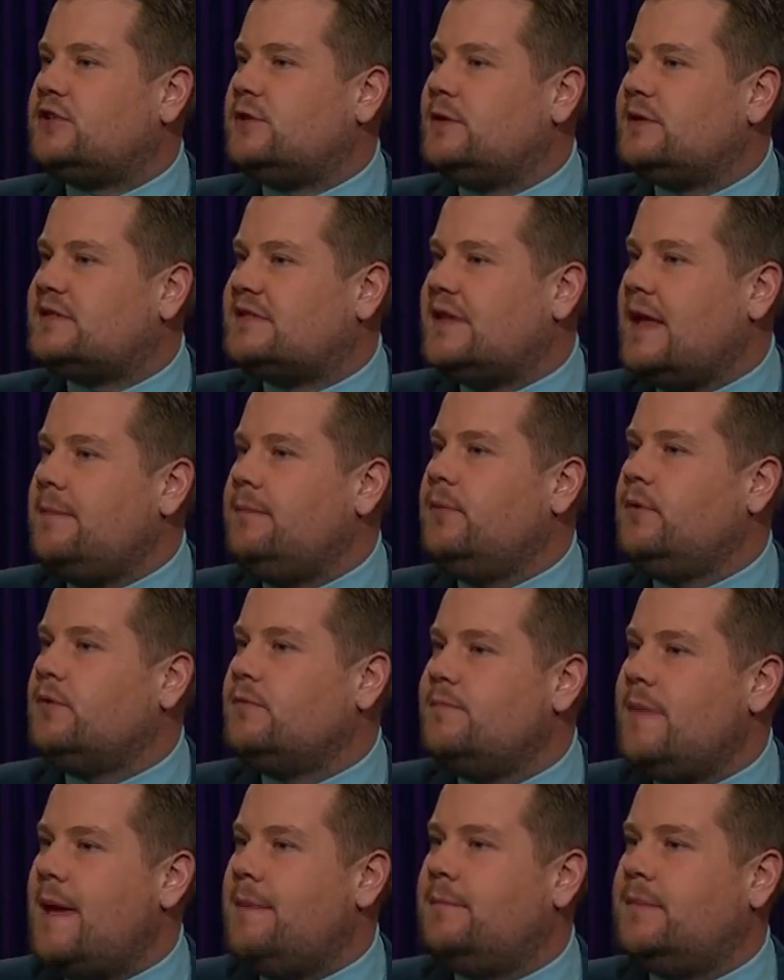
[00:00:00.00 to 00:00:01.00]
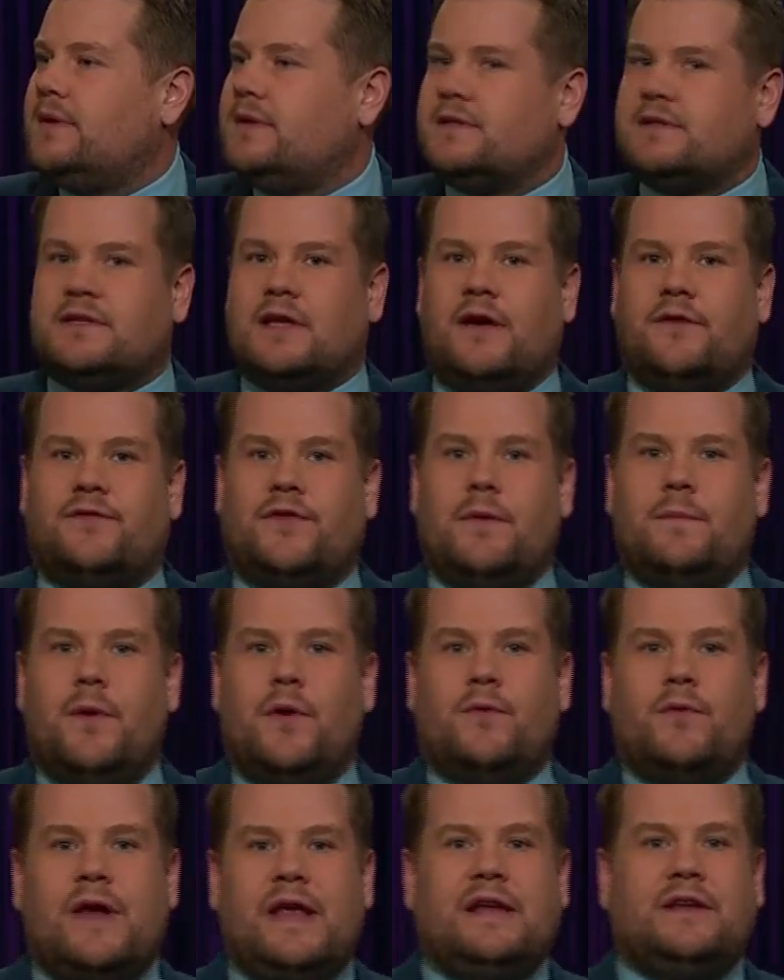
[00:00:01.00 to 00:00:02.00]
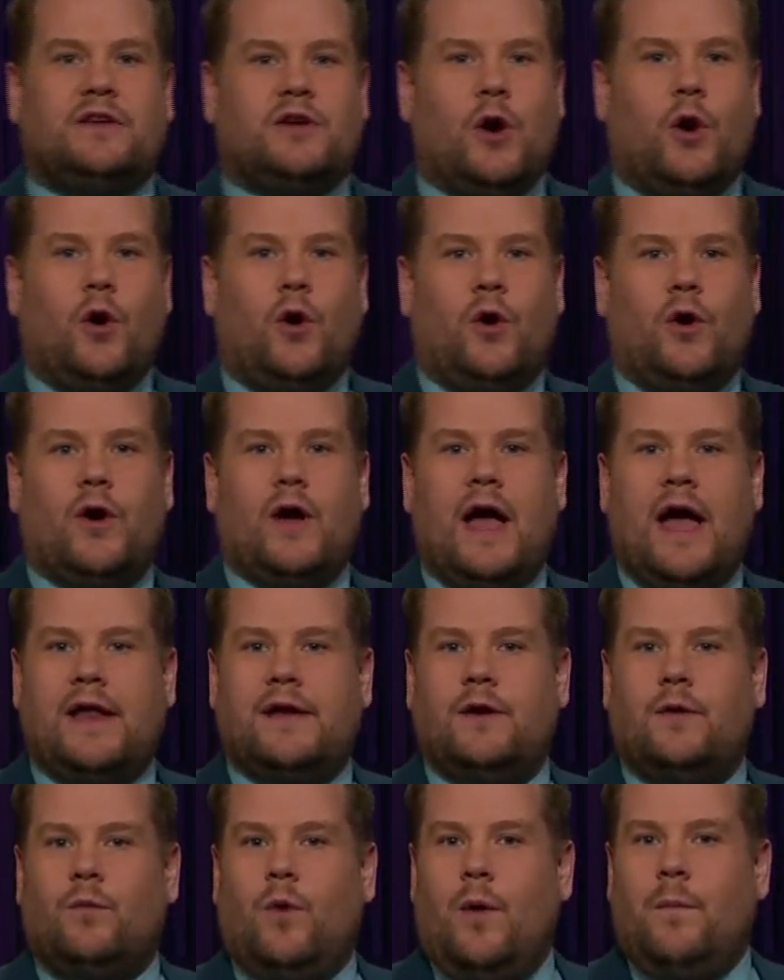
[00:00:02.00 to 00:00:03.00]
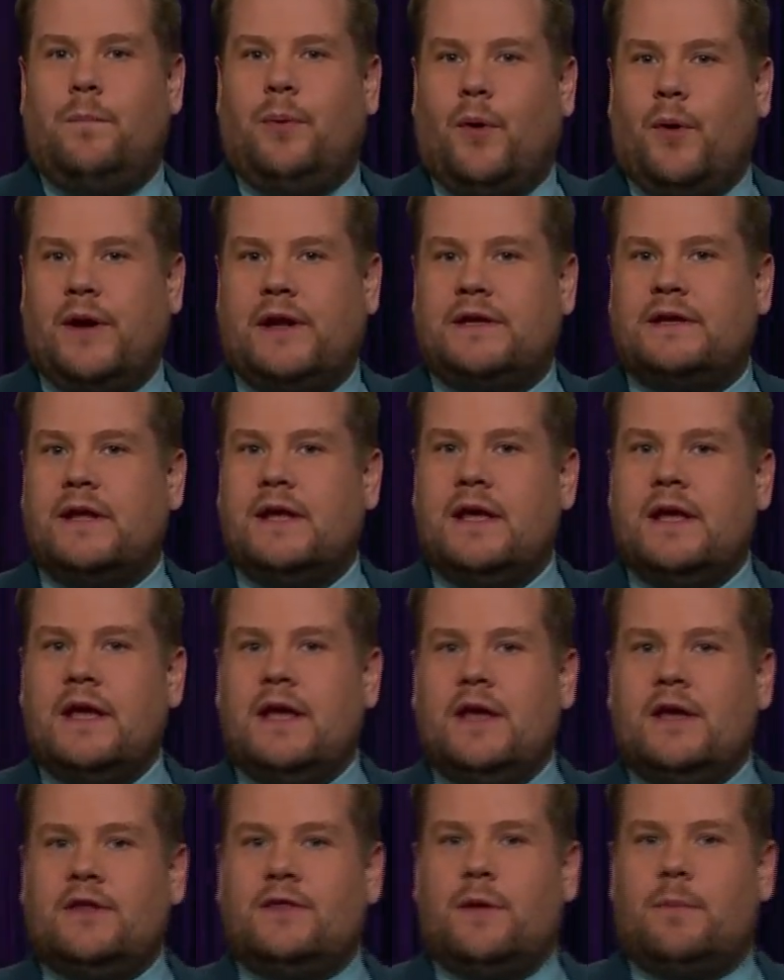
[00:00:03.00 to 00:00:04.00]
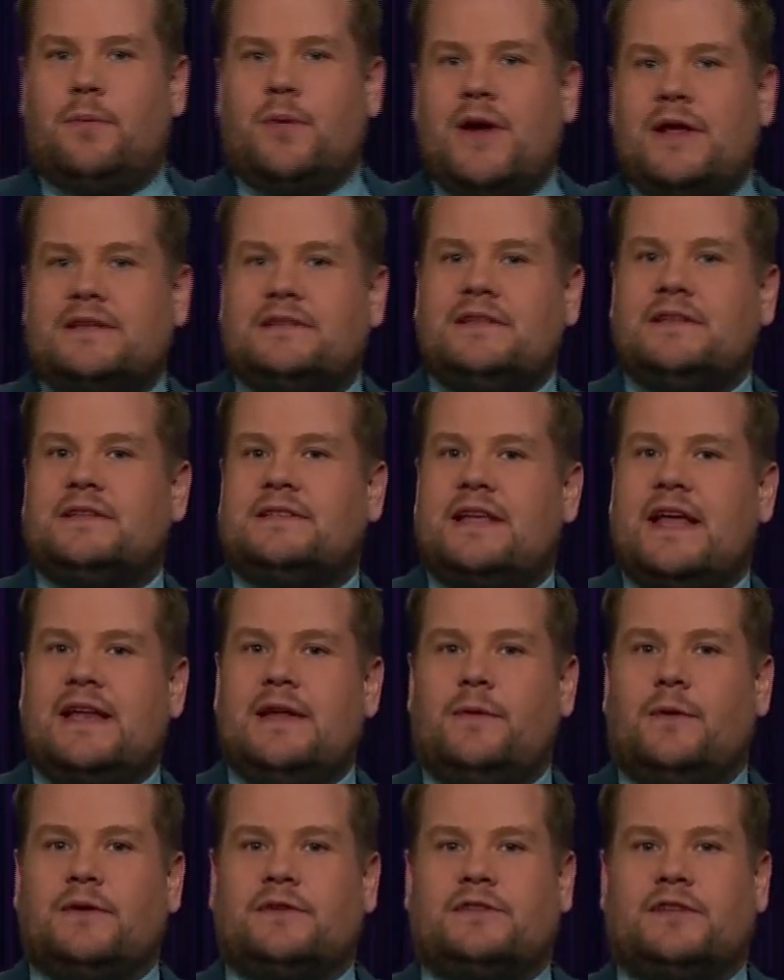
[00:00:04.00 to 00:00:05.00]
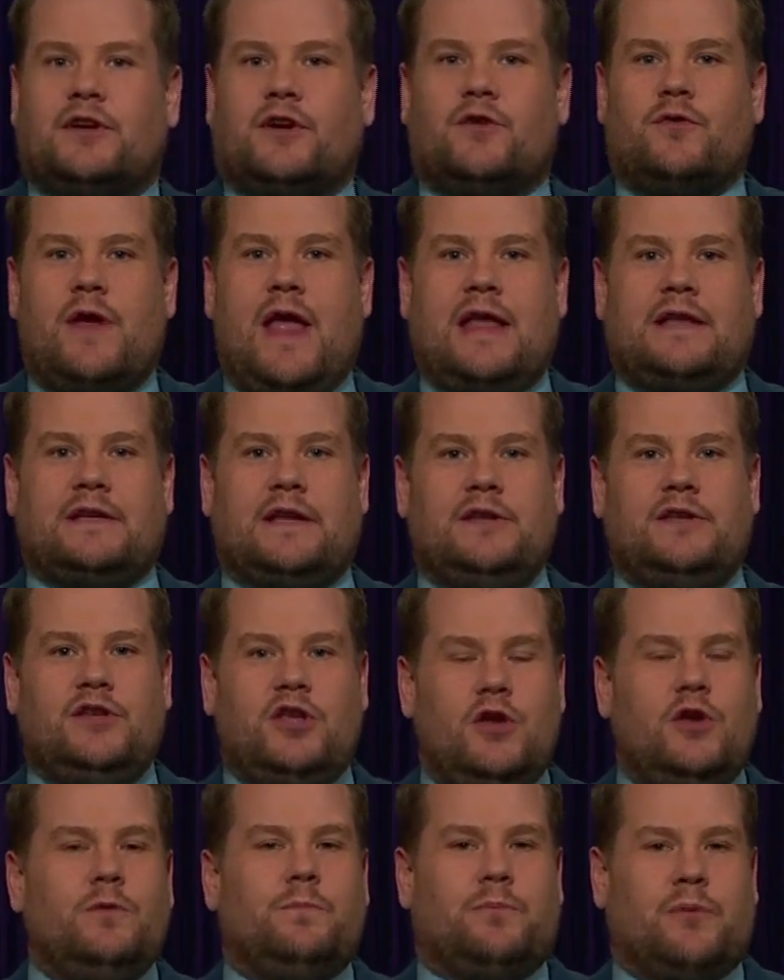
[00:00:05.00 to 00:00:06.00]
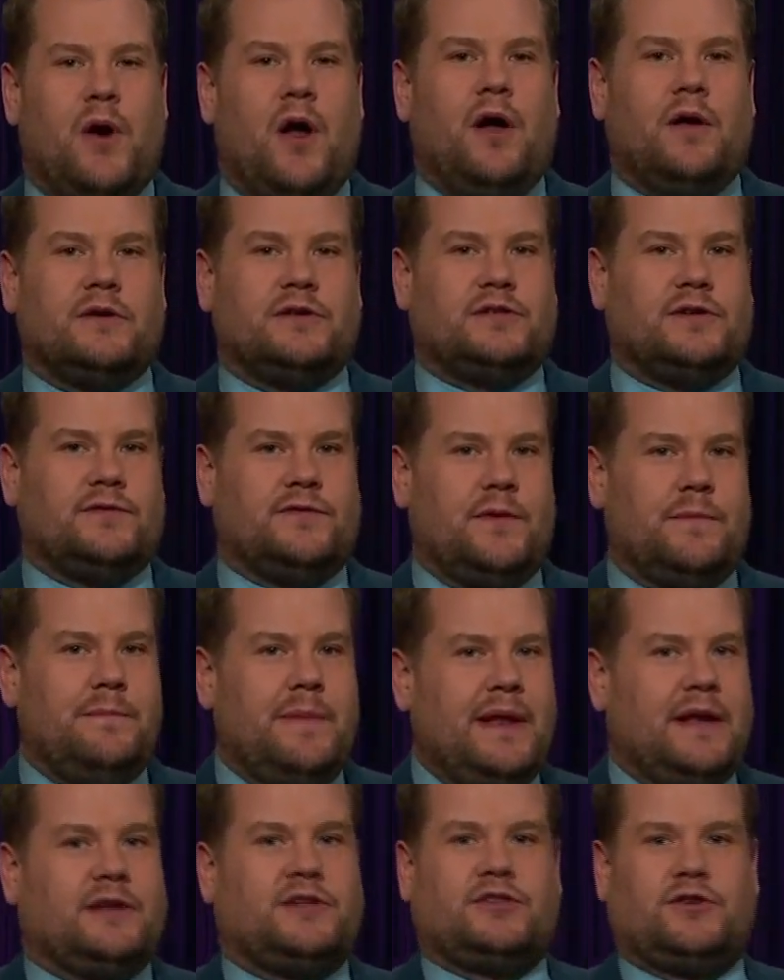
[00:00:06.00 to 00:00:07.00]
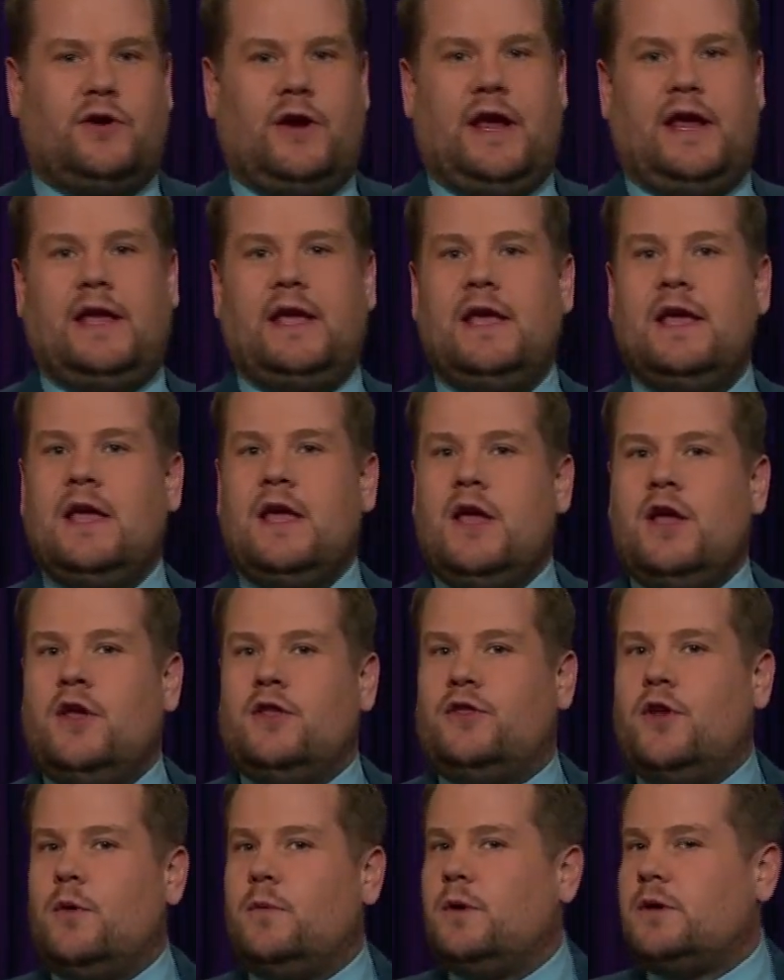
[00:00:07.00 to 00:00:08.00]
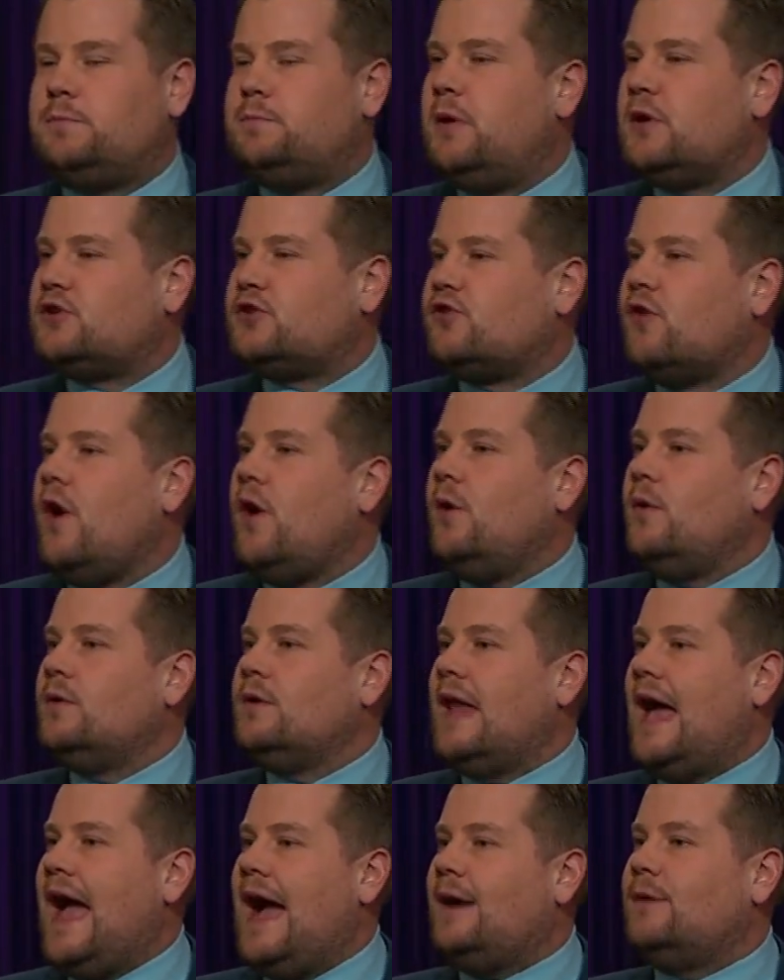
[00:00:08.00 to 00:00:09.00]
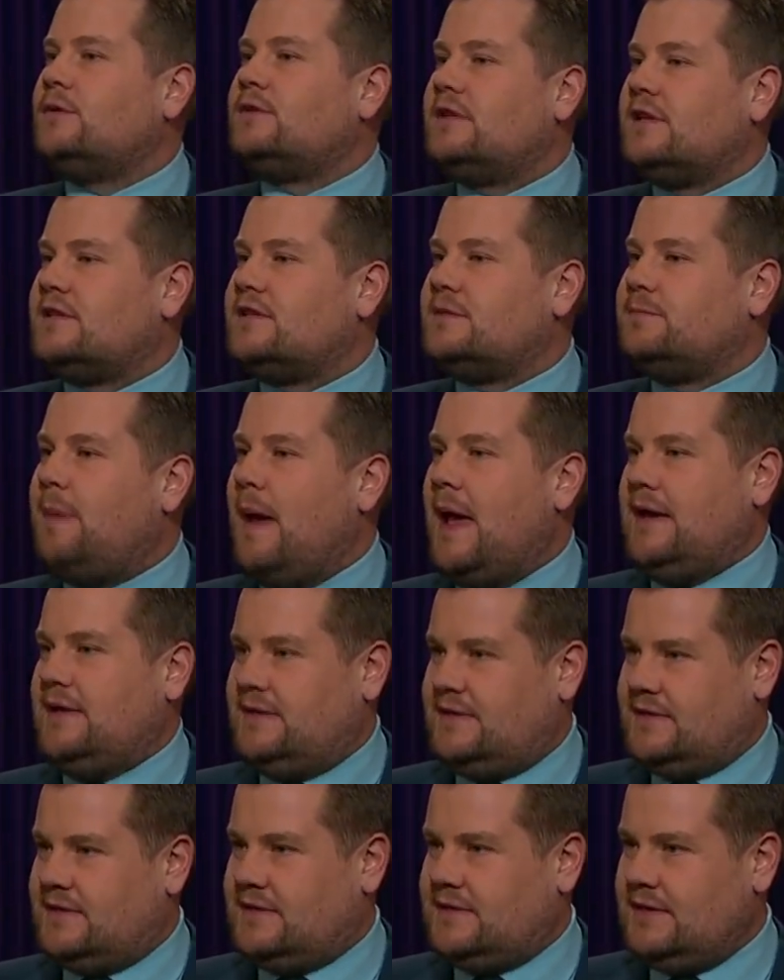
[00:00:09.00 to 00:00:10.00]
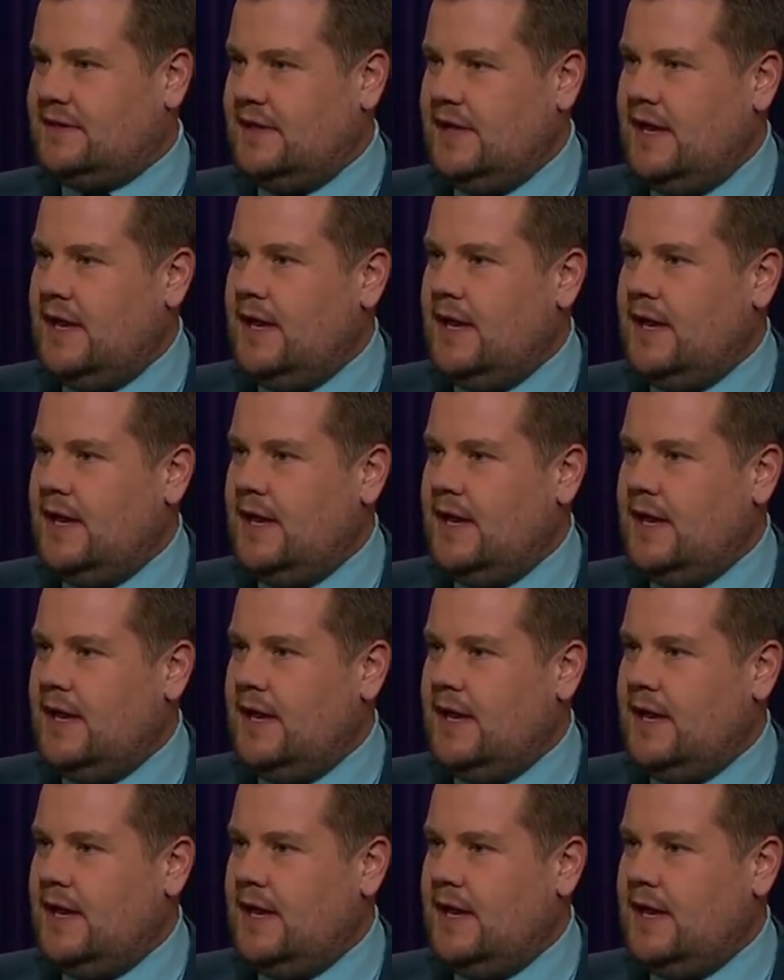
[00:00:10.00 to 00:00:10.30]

to assembled members of the Marine Corps, and at one point, the president said he wants to create a new branch of the military that would patrol outer space.